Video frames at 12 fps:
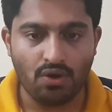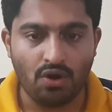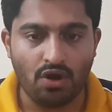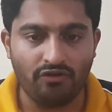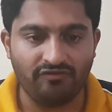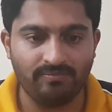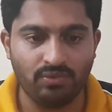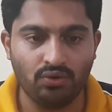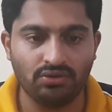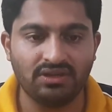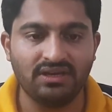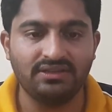of
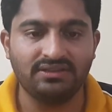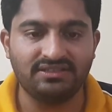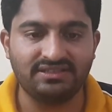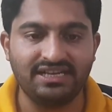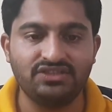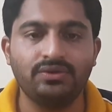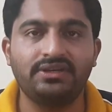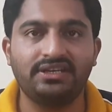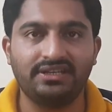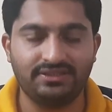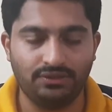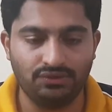both the statutory
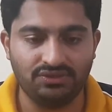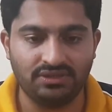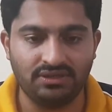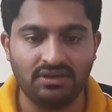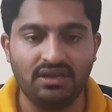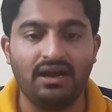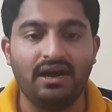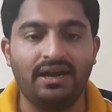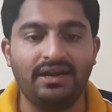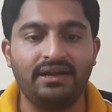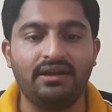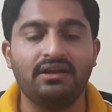resolution
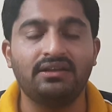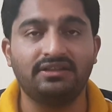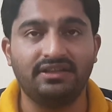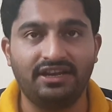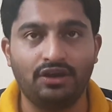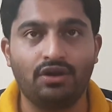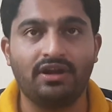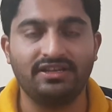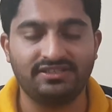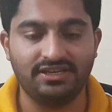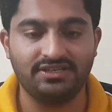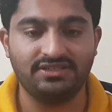and the
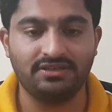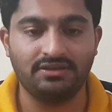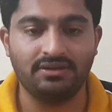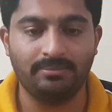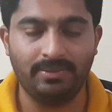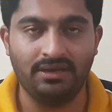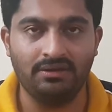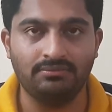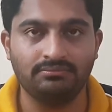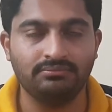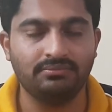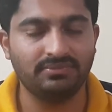reorganization bill.
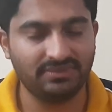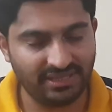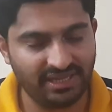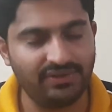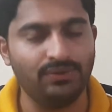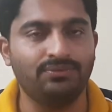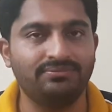Thank you.